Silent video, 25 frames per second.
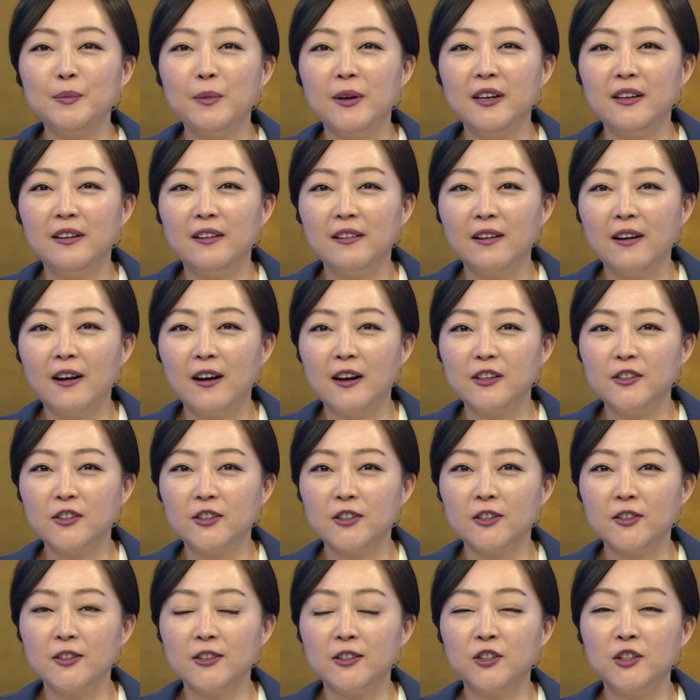made a
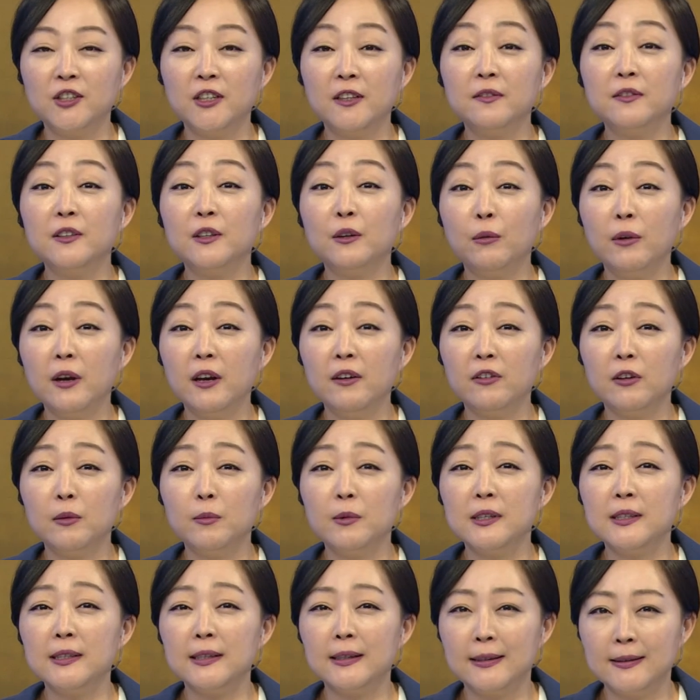conscious shift away from
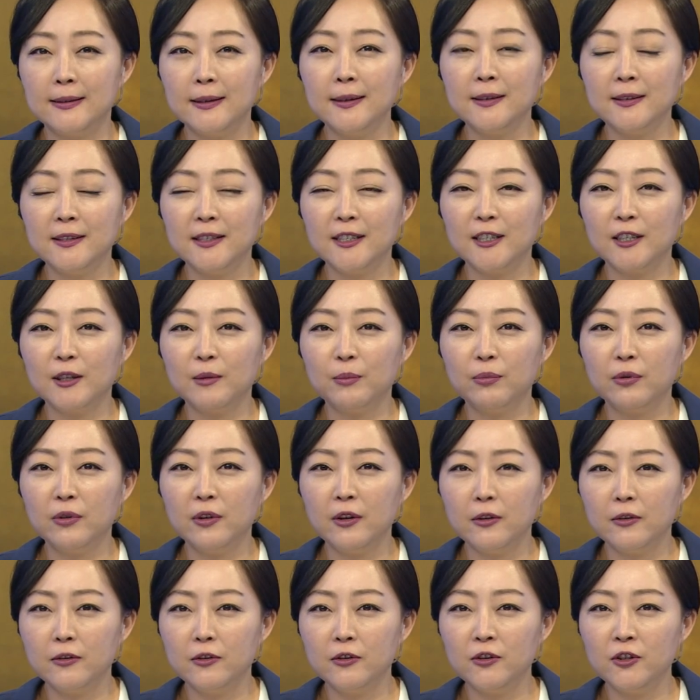its existing
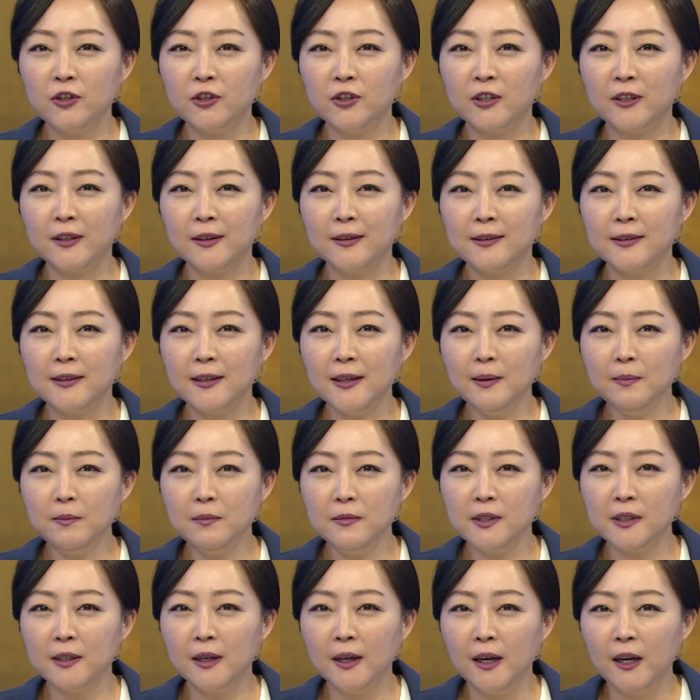approach. It
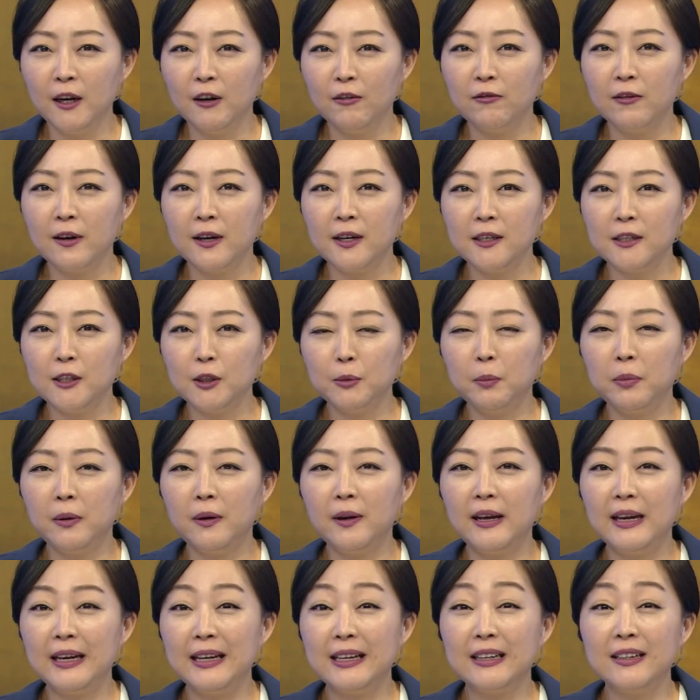seems ready to
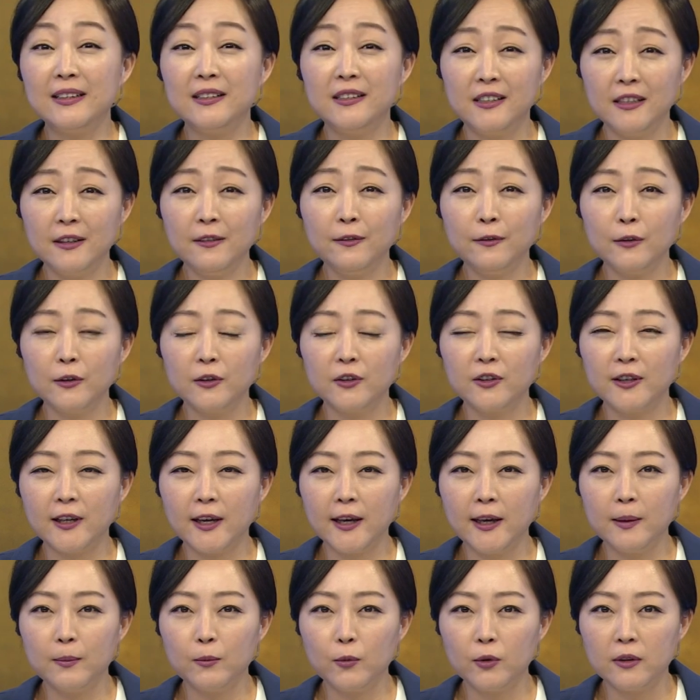play a different
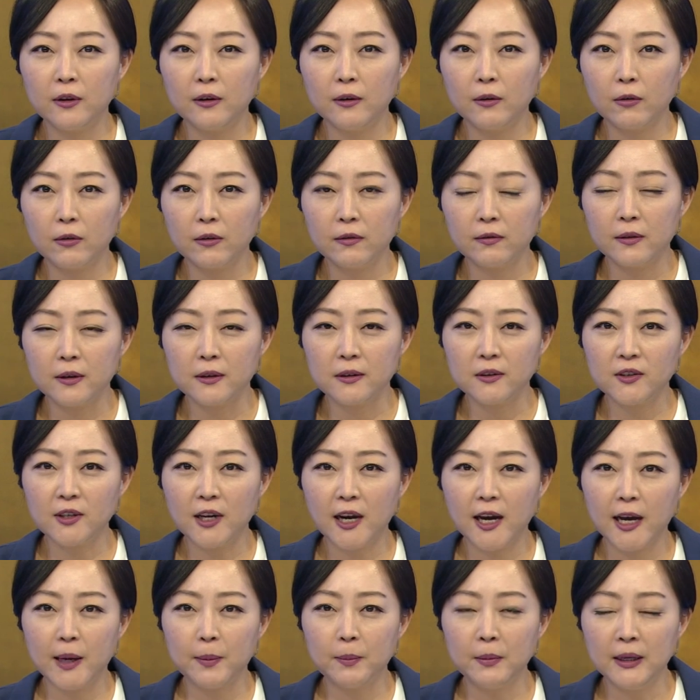game with the North this
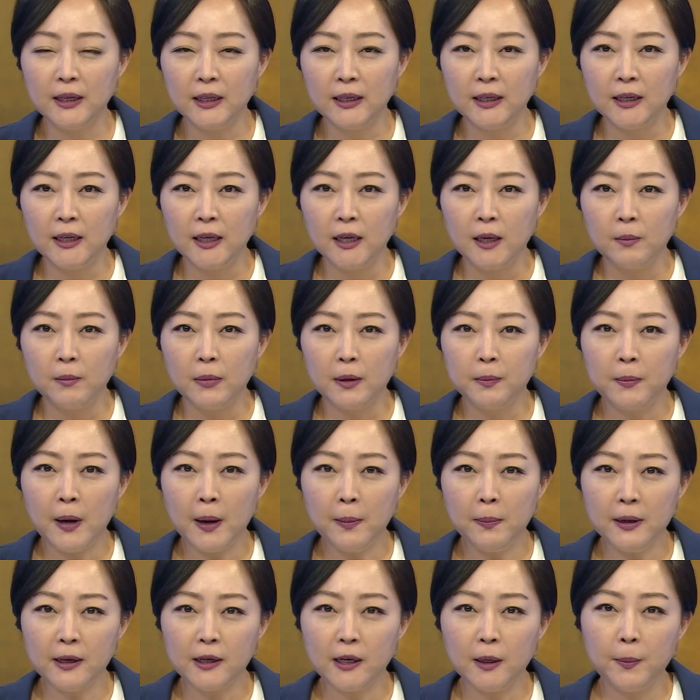time. But
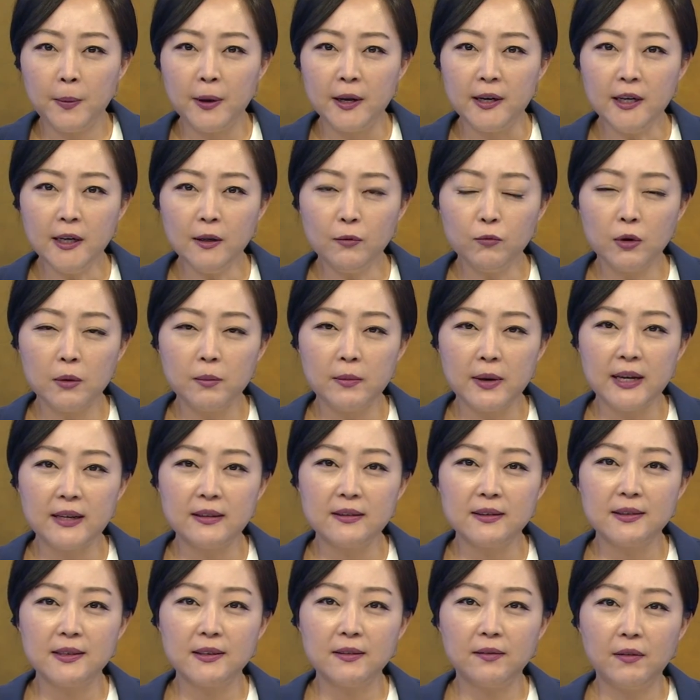public opinion
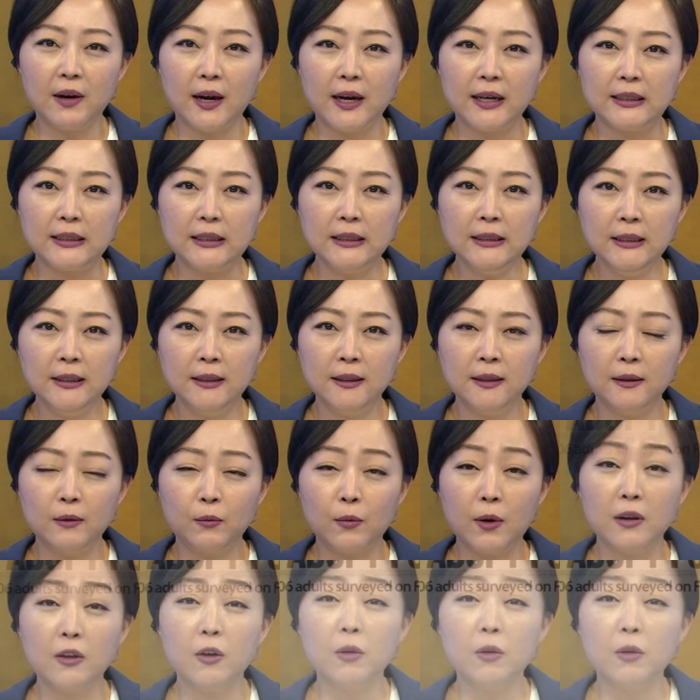remains divided. While